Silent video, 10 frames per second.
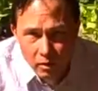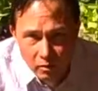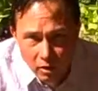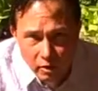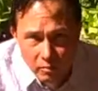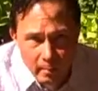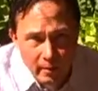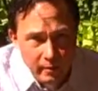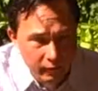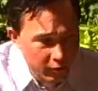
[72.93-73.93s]
I want to talk to you
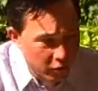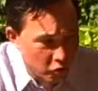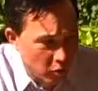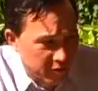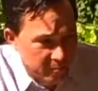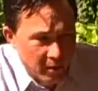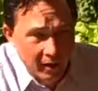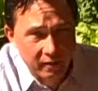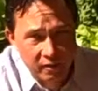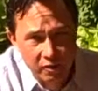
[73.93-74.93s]
about my different Garomas
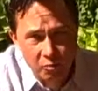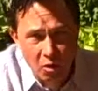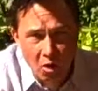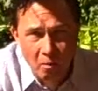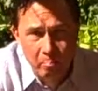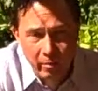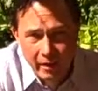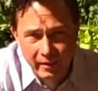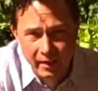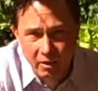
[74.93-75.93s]
boxes. These were all
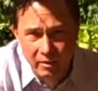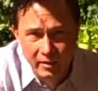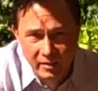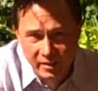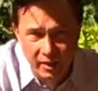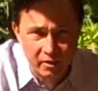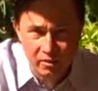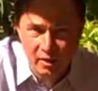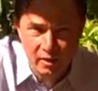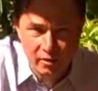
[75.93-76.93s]
planted out in
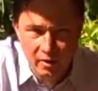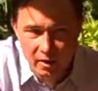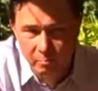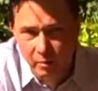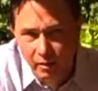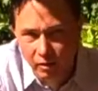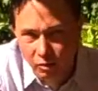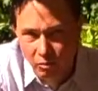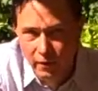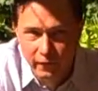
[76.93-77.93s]
stages. Like I think I
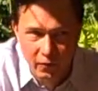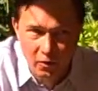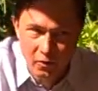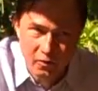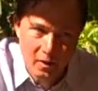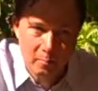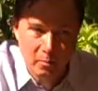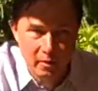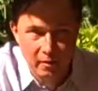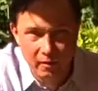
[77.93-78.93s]
planted 3 first, then I
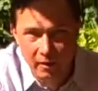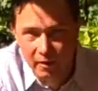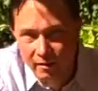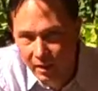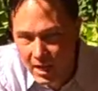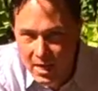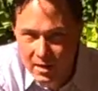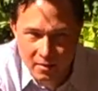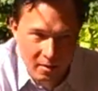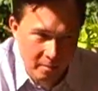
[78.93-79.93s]
planted like
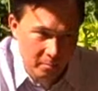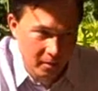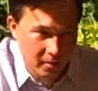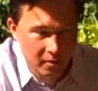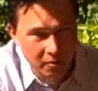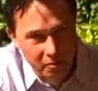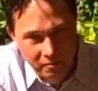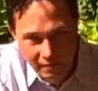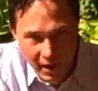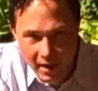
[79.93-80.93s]
8, and then I planted
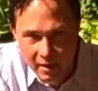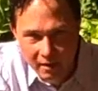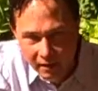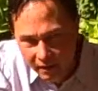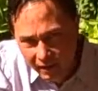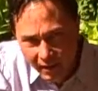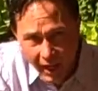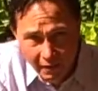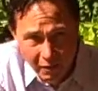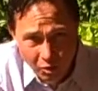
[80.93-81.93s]
another 10.
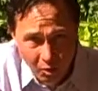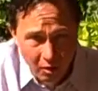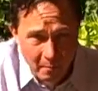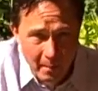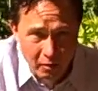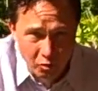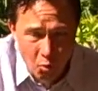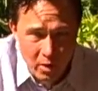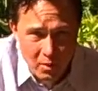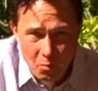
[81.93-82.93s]
And I have a total of about
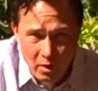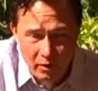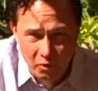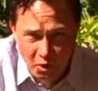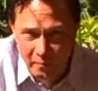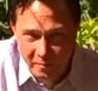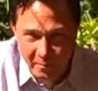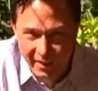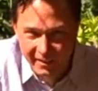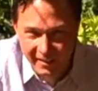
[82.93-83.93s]
21
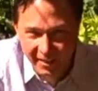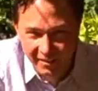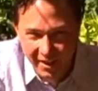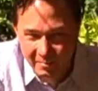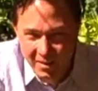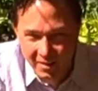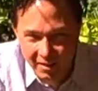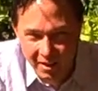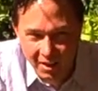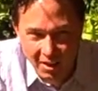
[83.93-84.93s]
Garomas boxes now, so that may
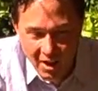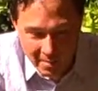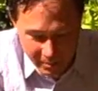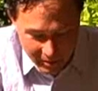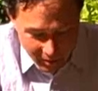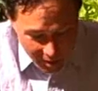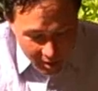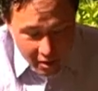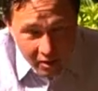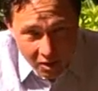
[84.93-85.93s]
sound like a lot, but
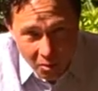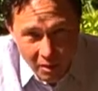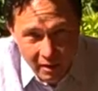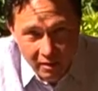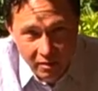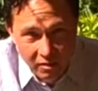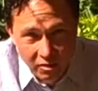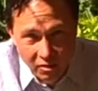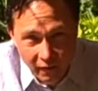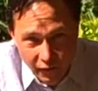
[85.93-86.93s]
you know what?
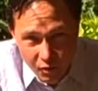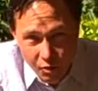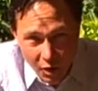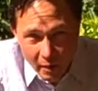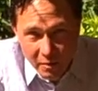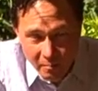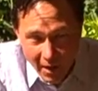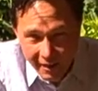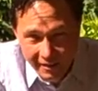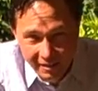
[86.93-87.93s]
Just a few Grom's
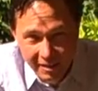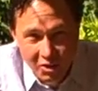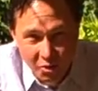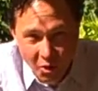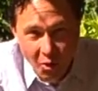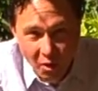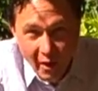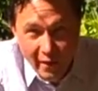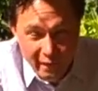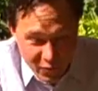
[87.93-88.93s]
boxes can grow a
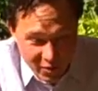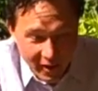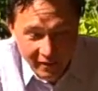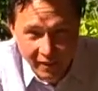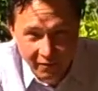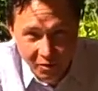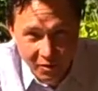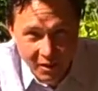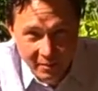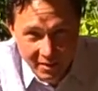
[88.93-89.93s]
lot of food, as I've
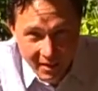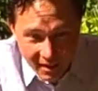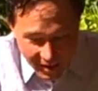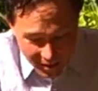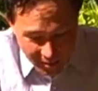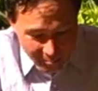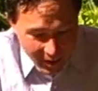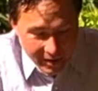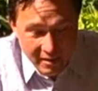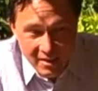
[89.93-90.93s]
learned. I mean,
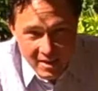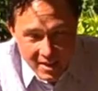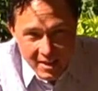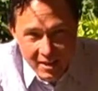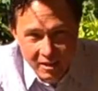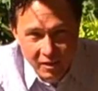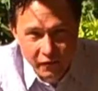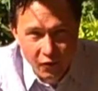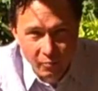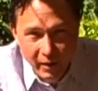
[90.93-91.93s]
my
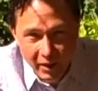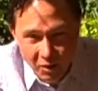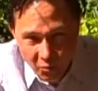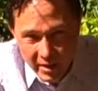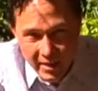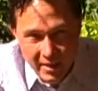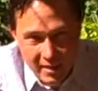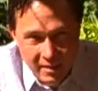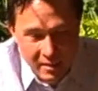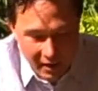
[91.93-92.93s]
needs for my
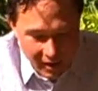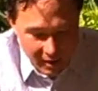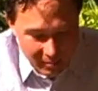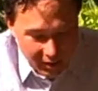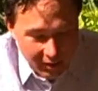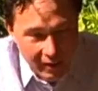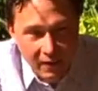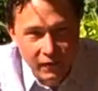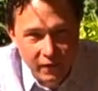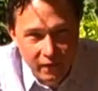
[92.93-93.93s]
greens and my
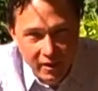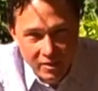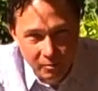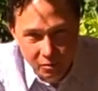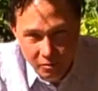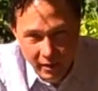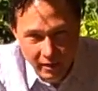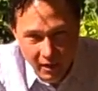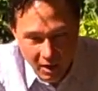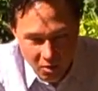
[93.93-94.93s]
leafy vegetables
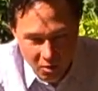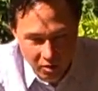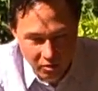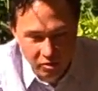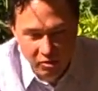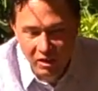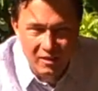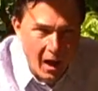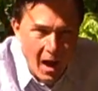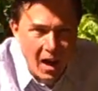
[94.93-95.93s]
right now are just
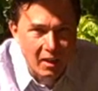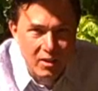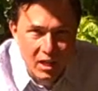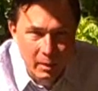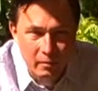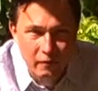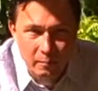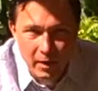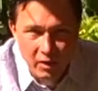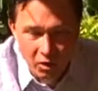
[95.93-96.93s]
entirely coming
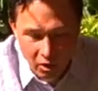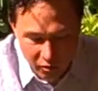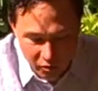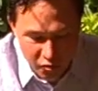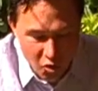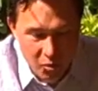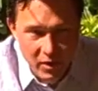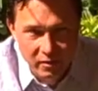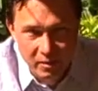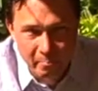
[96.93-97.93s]
from my garden. There's no
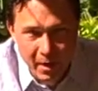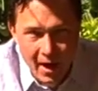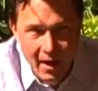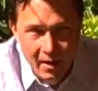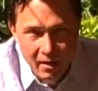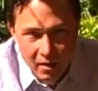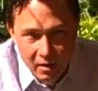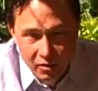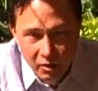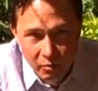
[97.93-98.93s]
reason to buy
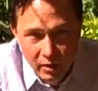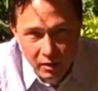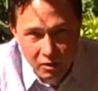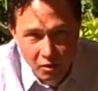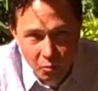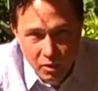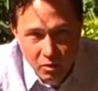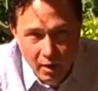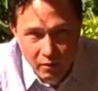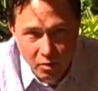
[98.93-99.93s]
the greens
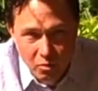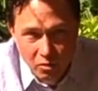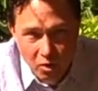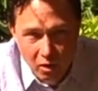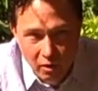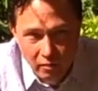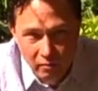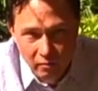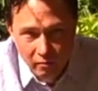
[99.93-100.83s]
when you have your own garden.